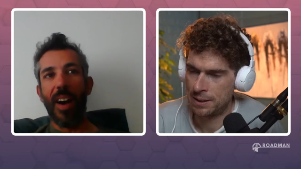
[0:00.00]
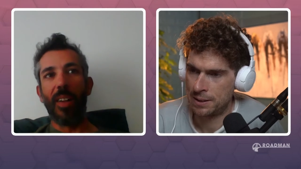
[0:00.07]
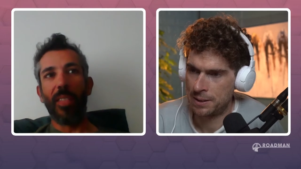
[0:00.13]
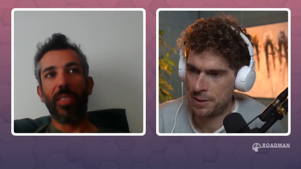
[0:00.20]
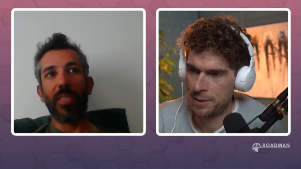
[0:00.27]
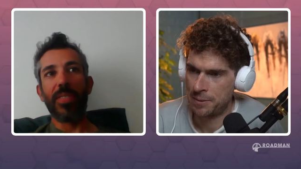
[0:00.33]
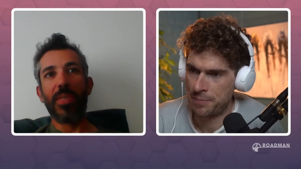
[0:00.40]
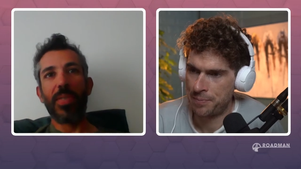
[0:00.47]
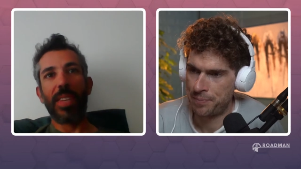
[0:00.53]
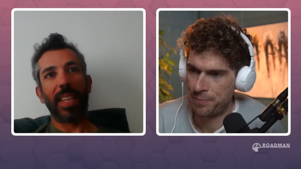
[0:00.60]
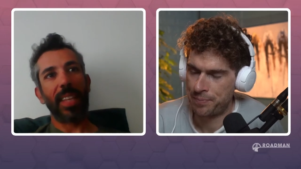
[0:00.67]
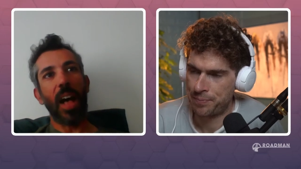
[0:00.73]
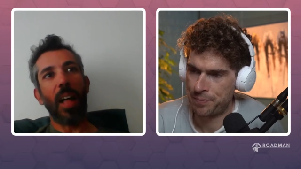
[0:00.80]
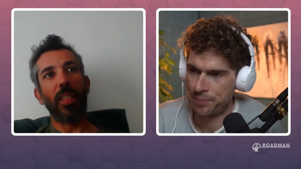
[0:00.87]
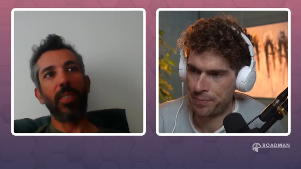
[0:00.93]
Speaker 1: all the new
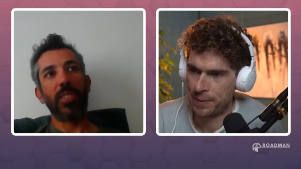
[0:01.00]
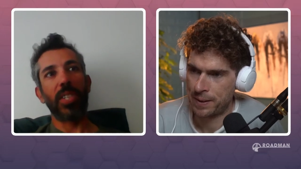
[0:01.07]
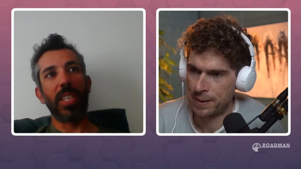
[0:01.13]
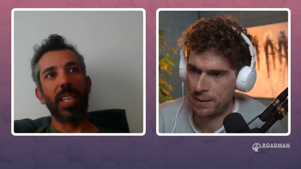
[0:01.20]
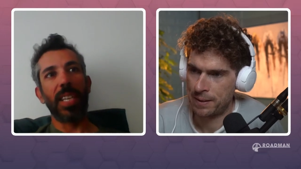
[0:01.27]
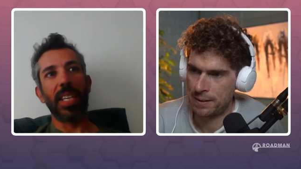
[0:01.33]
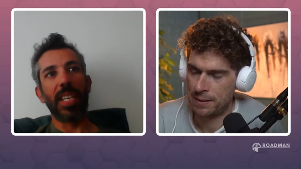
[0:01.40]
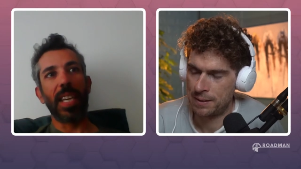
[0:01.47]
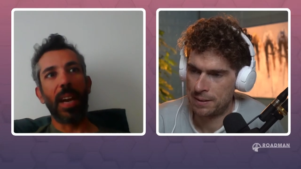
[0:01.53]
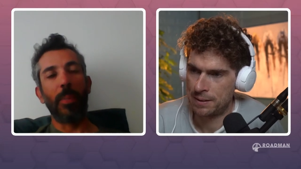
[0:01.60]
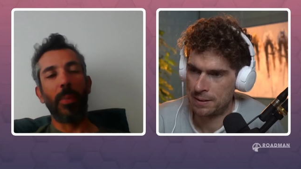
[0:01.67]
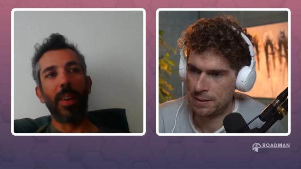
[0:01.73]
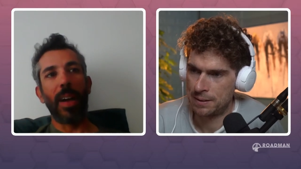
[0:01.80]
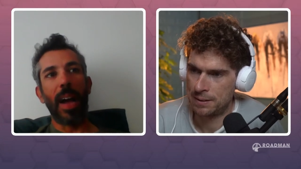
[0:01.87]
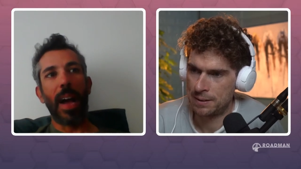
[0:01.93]
technology. I'm,
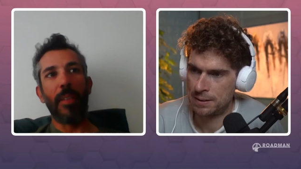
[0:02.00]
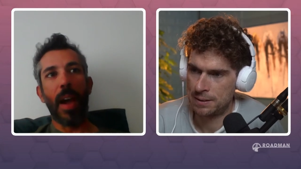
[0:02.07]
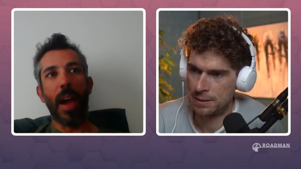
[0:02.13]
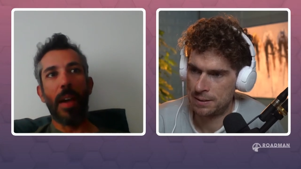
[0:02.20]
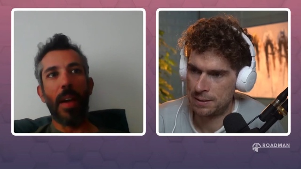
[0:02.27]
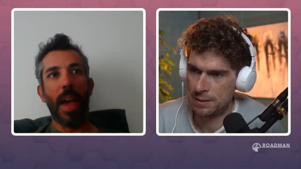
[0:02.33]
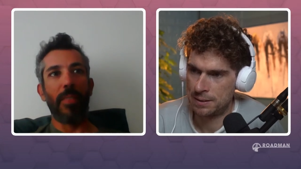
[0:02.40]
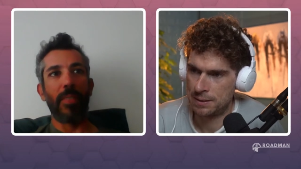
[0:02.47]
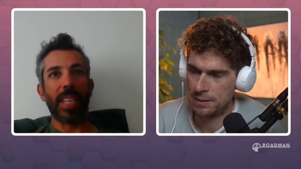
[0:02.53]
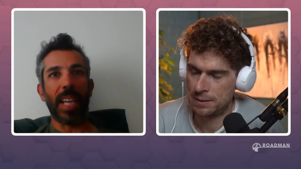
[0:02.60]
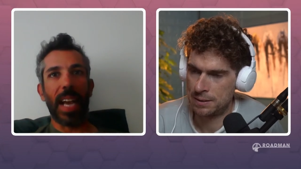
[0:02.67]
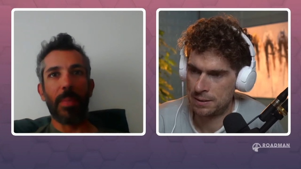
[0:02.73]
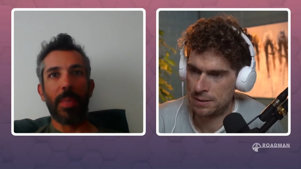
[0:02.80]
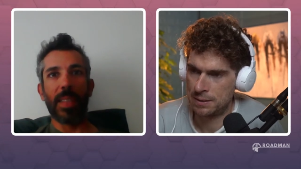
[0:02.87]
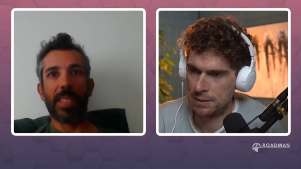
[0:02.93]
I, every
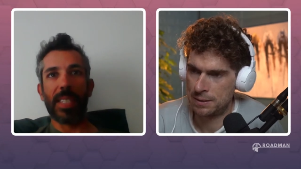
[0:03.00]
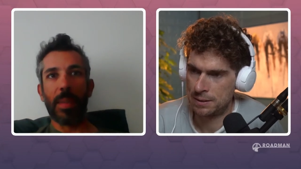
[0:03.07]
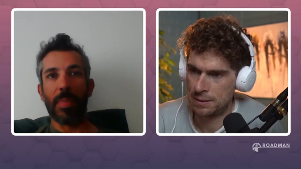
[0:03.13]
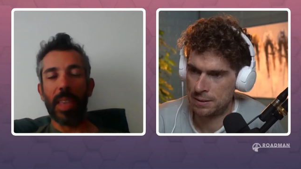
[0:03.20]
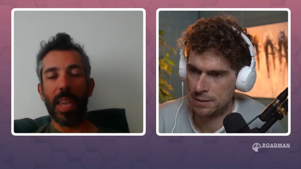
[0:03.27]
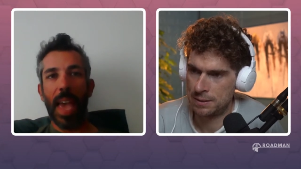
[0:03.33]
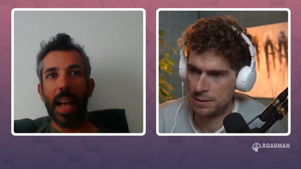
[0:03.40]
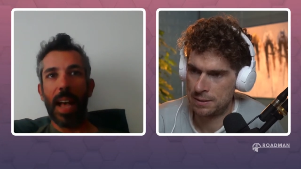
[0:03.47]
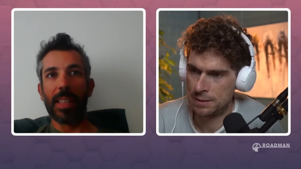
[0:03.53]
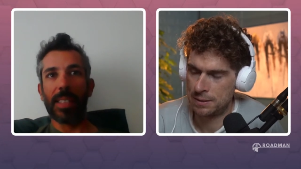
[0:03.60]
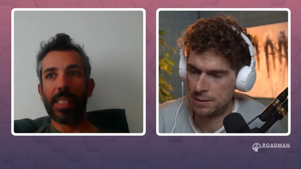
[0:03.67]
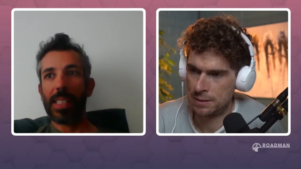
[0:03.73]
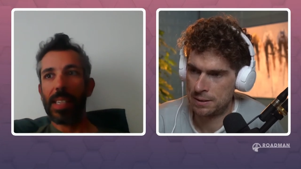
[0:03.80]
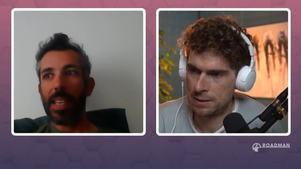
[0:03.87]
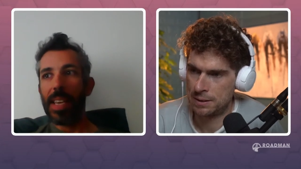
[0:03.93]
time that something else,
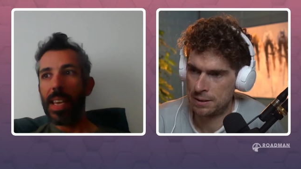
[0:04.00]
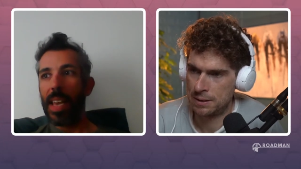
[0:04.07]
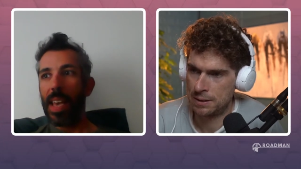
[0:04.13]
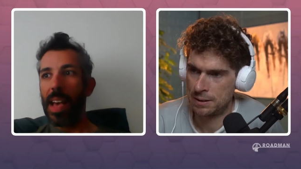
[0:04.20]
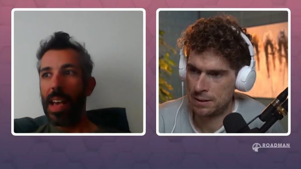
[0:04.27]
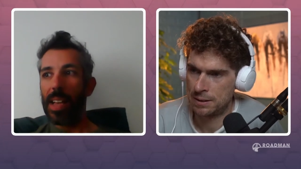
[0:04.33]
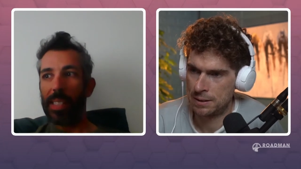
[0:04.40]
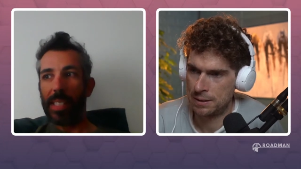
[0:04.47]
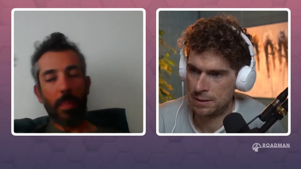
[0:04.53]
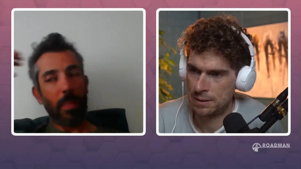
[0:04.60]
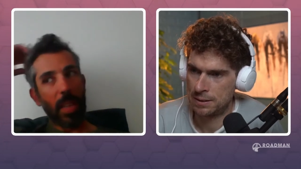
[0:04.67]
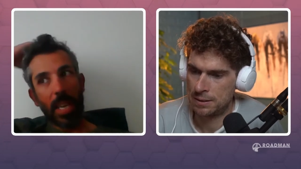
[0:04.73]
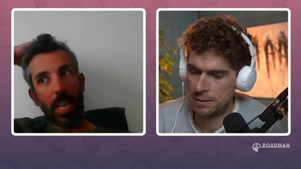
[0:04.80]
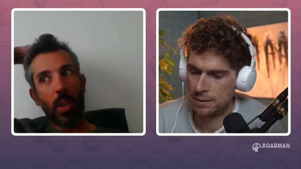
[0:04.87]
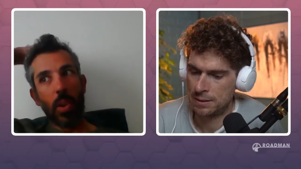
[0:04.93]
uh,
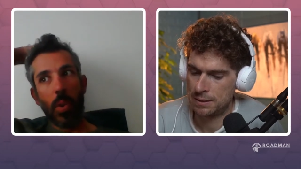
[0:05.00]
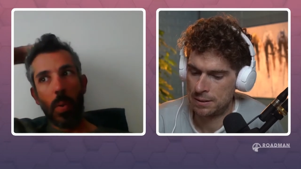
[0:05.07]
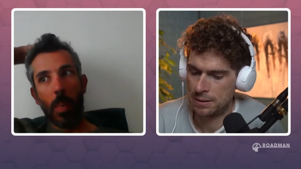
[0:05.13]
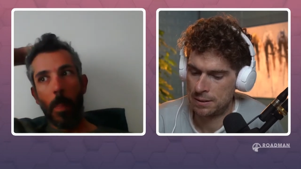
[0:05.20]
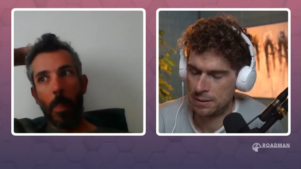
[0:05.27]
something new